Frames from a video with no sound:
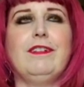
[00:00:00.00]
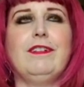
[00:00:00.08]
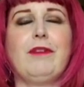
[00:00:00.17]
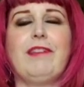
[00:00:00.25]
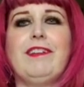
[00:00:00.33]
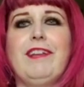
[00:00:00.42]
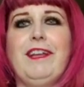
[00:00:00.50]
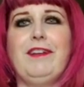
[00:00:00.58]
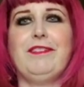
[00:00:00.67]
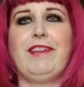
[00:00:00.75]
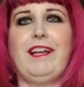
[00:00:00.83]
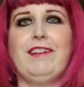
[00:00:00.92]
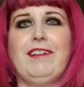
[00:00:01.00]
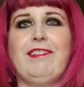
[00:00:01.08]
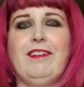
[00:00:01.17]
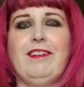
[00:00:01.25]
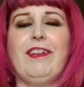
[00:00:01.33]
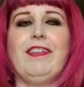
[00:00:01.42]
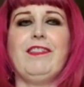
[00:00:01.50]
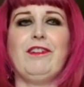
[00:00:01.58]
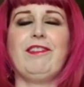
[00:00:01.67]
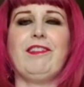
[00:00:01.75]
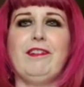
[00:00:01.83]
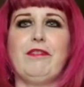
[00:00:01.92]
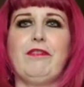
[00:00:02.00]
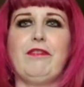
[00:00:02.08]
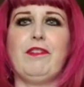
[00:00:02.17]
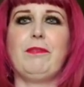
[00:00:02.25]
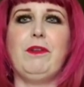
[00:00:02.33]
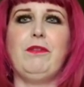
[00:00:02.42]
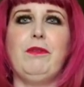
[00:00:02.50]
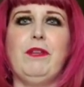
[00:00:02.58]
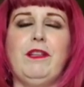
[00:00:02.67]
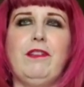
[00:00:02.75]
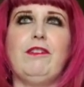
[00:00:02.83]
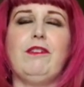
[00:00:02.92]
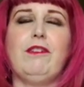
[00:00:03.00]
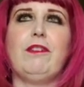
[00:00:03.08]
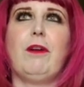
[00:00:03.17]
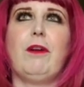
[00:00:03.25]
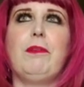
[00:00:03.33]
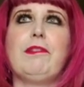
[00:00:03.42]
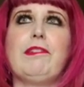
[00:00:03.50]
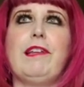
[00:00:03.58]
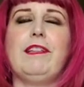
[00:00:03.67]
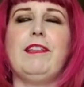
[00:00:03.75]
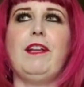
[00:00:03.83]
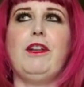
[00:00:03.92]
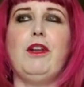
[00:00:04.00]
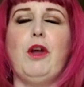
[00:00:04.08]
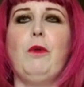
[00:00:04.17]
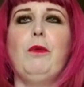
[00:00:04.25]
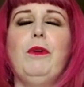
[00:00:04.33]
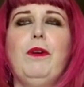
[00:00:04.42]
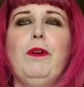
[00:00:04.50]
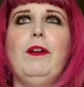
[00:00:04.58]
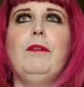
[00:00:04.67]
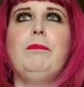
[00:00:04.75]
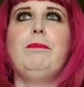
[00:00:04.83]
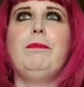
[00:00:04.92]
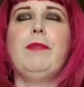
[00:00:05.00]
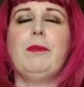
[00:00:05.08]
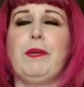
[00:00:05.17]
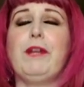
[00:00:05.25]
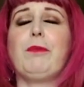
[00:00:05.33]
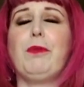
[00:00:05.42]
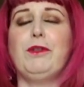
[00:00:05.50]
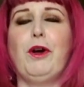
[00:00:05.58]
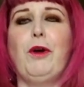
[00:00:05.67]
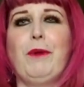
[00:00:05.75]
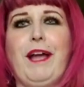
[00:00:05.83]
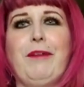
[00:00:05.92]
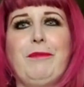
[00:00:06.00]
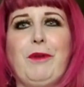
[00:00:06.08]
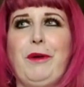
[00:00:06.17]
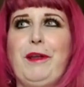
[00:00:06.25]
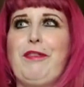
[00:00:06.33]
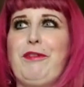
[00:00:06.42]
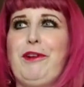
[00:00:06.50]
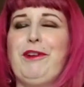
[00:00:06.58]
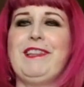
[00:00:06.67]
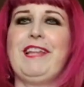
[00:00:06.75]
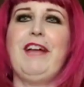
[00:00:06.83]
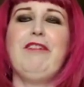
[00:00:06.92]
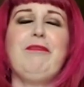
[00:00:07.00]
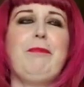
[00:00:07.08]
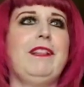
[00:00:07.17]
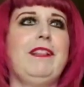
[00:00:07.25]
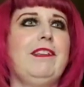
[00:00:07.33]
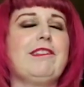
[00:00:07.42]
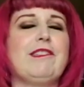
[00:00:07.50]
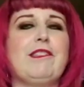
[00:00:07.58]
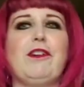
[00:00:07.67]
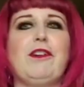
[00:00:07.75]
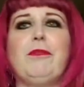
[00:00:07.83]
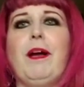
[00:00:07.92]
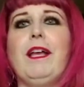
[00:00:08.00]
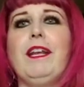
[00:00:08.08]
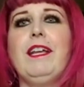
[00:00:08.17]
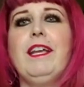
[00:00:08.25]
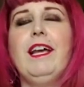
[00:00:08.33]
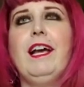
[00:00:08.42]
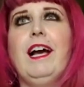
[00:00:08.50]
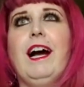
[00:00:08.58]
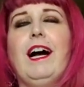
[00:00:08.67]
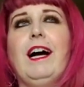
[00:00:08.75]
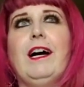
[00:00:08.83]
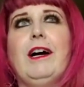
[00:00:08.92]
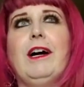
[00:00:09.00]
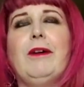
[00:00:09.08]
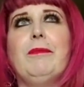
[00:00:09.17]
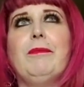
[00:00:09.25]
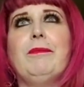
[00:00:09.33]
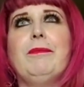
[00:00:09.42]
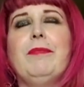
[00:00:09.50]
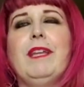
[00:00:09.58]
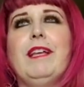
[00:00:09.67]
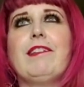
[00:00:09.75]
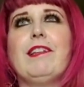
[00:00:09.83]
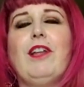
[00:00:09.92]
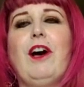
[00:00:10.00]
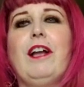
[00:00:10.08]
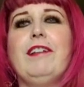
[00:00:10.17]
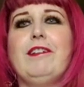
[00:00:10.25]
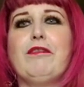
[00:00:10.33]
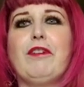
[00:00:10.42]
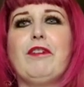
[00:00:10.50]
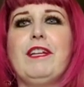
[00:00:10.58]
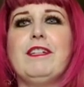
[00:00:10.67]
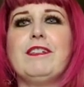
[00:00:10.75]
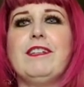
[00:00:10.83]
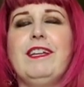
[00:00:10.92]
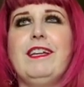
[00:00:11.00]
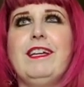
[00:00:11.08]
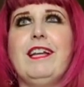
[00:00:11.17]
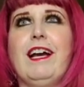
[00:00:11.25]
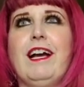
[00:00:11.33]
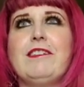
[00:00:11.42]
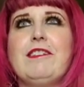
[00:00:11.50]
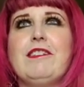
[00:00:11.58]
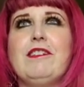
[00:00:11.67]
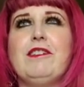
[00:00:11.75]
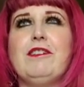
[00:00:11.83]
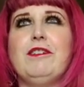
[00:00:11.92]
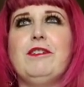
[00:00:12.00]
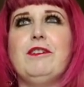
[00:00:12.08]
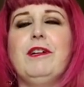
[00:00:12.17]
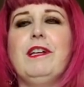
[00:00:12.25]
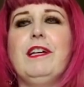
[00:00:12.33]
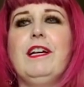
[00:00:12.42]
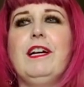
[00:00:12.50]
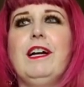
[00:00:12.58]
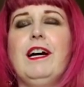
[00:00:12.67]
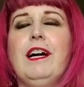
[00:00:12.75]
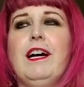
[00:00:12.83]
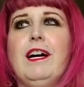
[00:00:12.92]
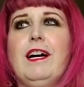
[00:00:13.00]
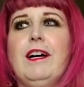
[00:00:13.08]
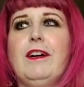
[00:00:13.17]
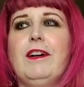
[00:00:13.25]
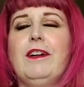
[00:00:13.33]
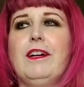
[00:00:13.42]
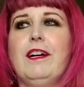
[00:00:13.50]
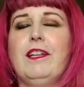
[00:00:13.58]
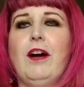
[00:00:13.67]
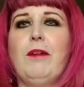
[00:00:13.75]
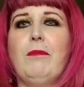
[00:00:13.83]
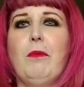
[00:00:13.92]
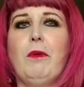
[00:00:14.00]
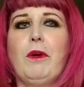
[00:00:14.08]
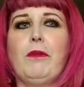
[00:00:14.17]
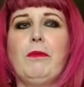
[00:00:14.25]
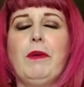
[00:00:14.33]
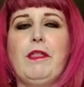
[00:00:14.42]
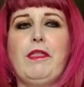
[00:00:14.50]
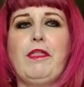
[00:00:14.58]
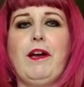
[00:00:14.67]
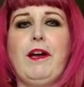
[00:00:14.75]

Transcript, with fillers: resonate that, okay, there's a difference between these two. It's almost like they know, the reader will know what I'm going through in life, but this third one is a lot different. It has to do a lot more with